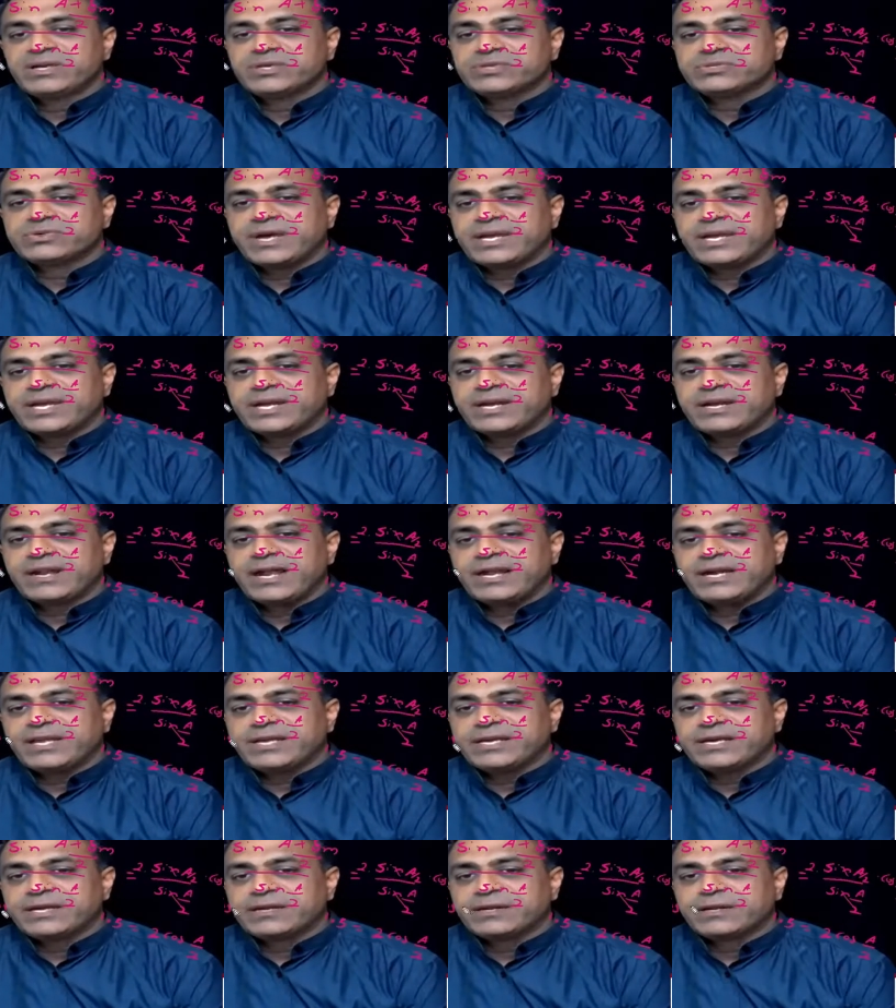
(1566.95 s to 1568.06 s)
So I can write
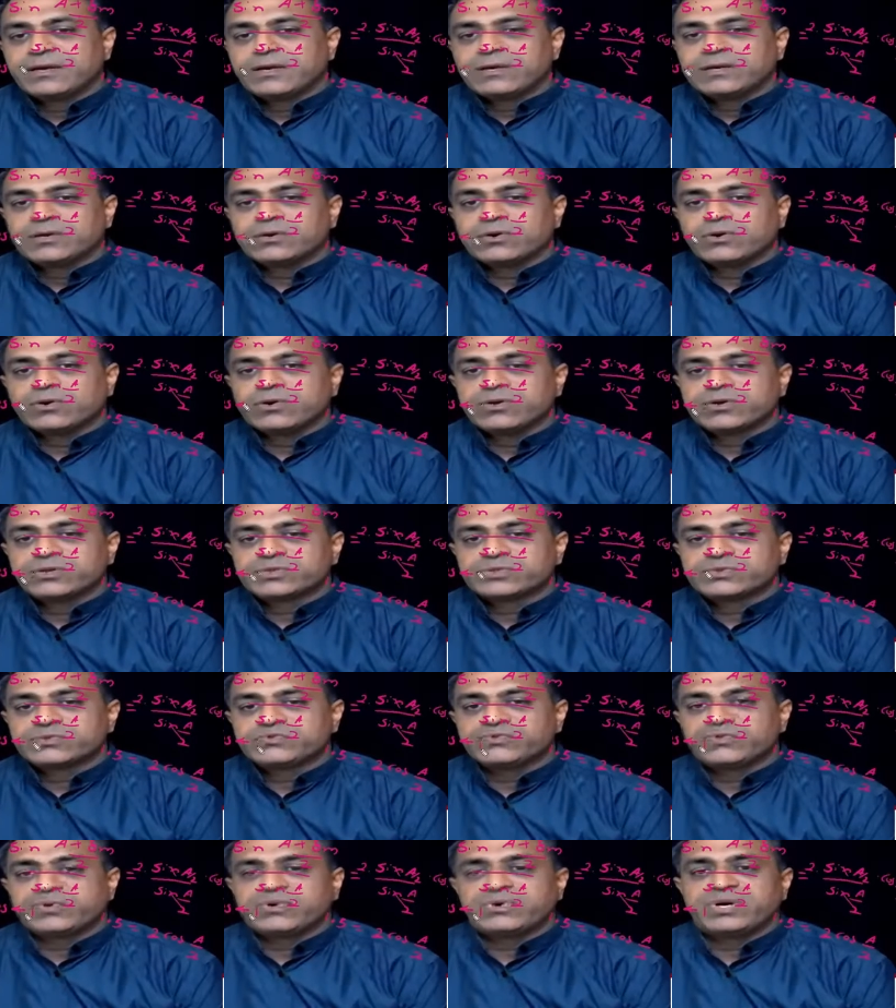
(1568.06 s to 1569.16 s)
here cos
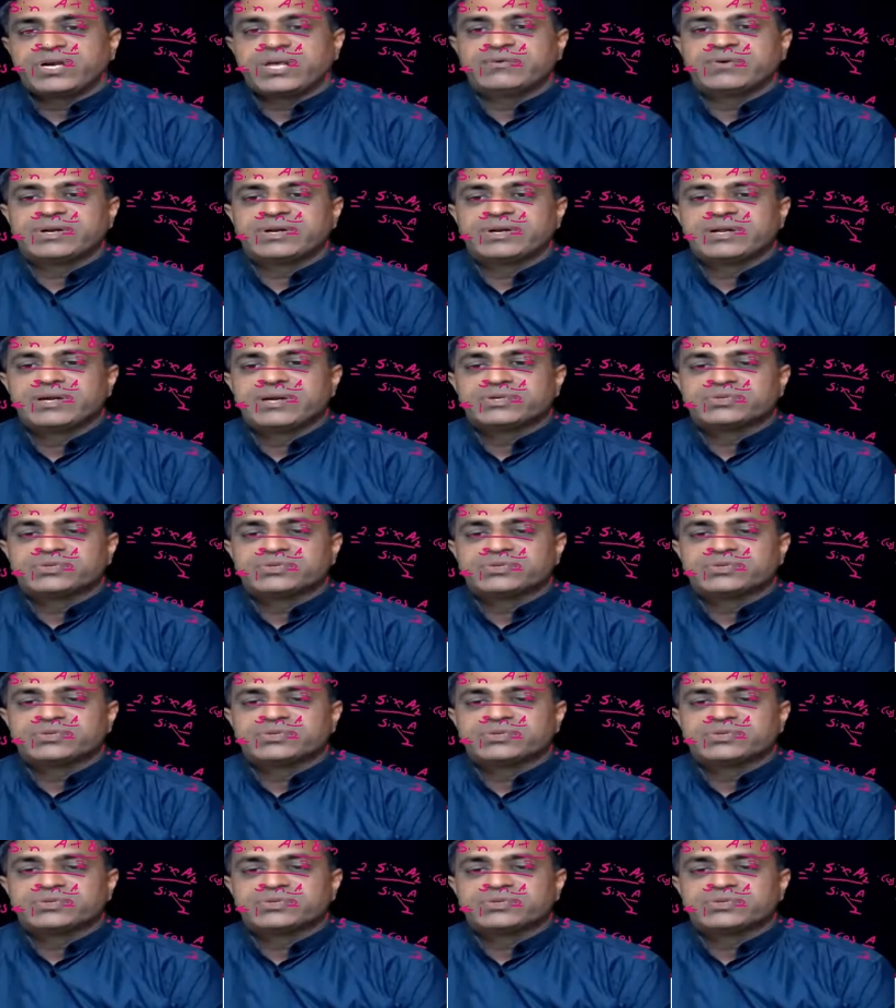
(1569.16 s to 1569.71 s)
41.